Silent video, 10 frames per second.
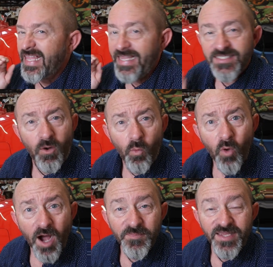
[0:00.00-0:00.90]
gets a
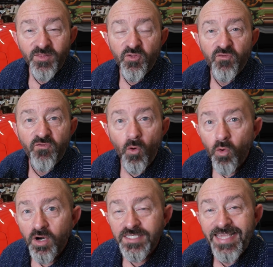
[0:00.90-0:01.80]
whopping
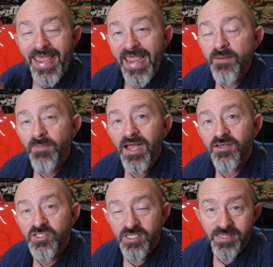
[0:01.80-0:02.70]
four to eight
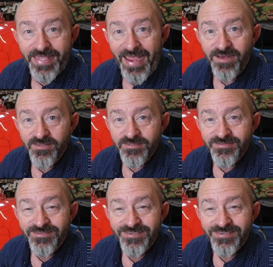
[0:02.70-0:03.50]
miles to the gallon.